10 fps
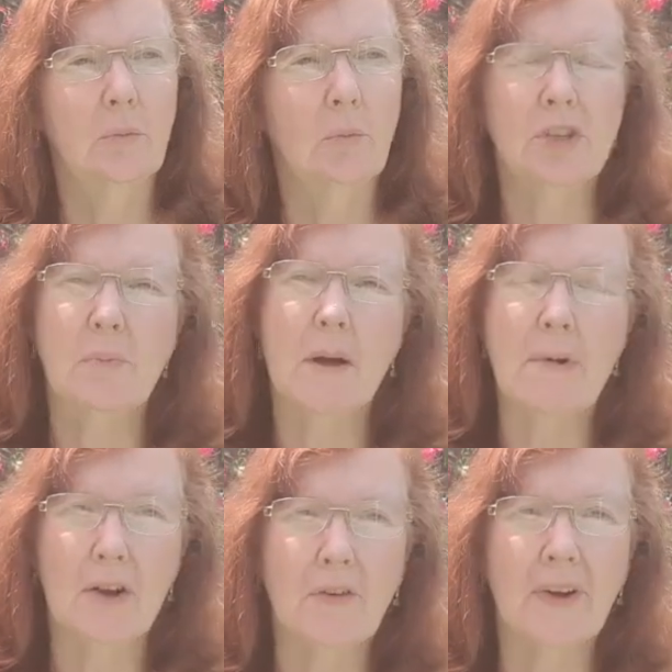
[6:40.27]
What's my
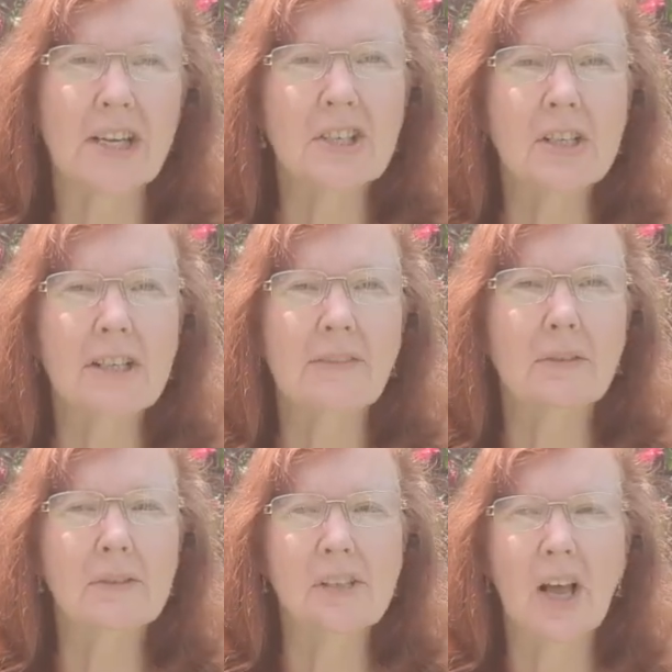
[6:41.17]
motivation
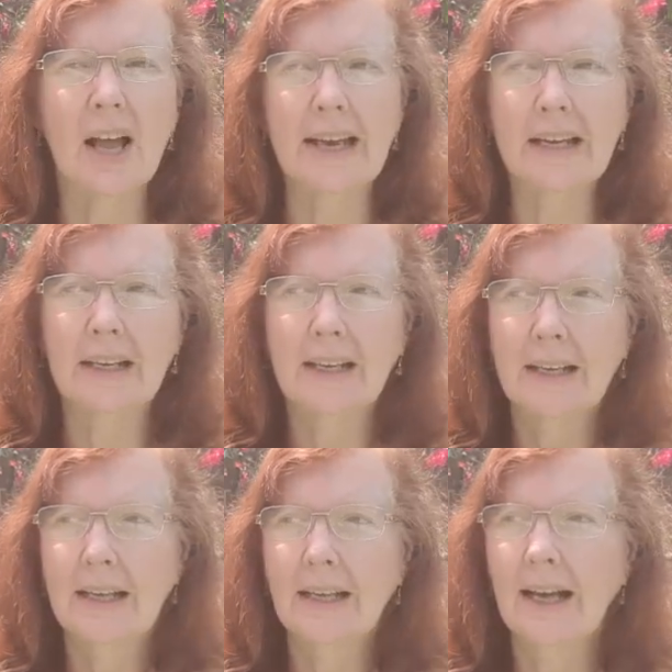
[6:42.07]
levels like?
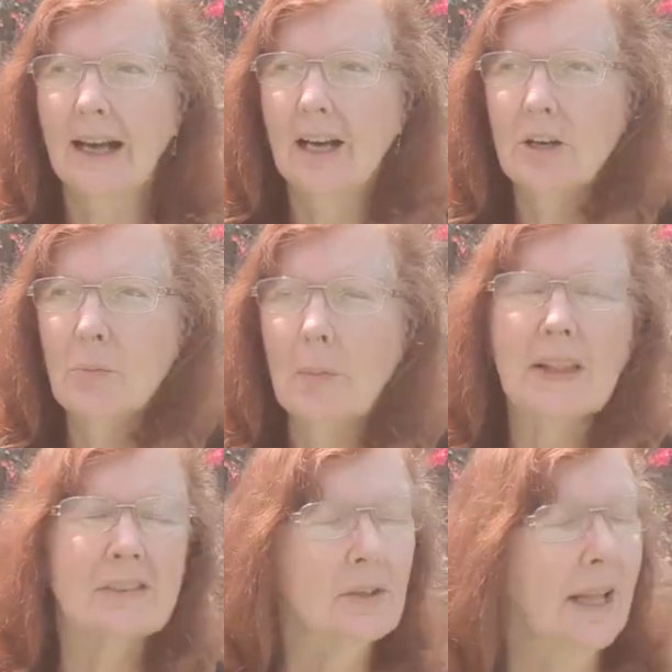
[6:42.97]

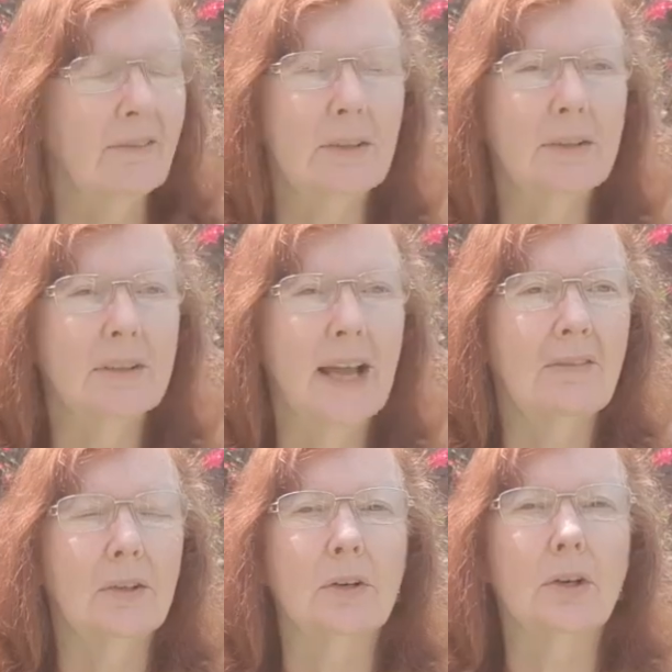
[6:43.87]
Let's all have
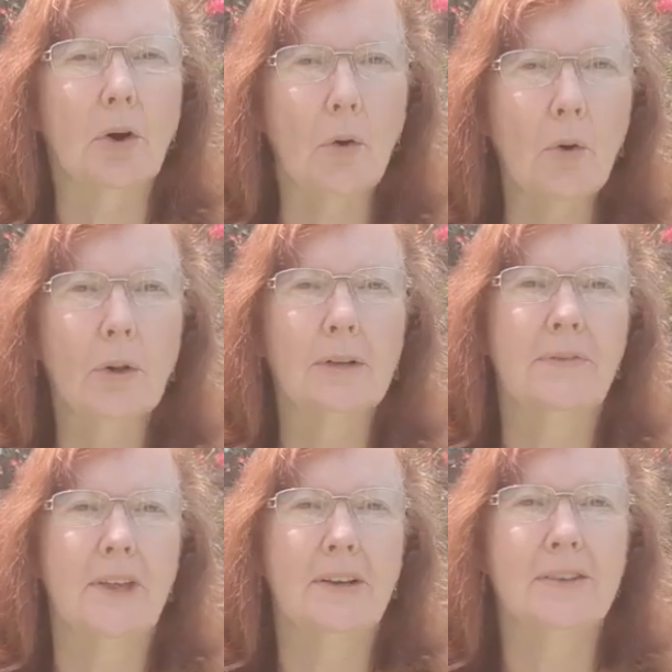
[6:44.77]
a look at all
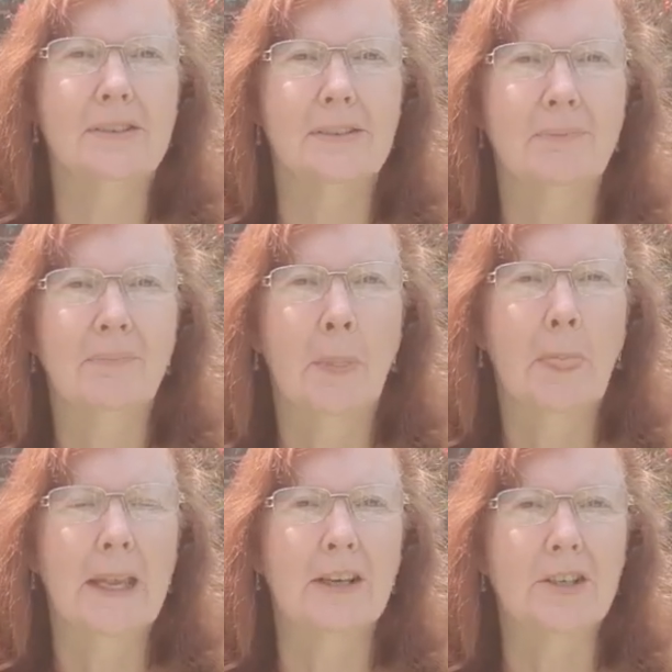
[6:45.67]
of those
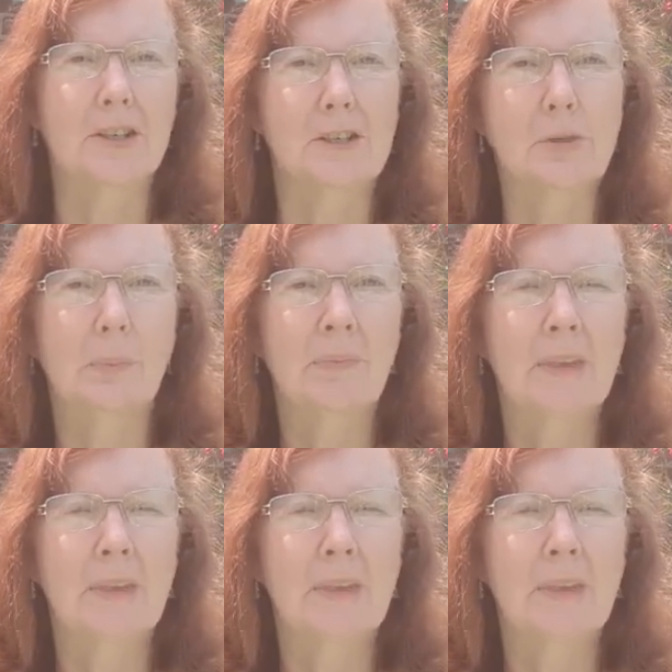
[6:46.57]
issues.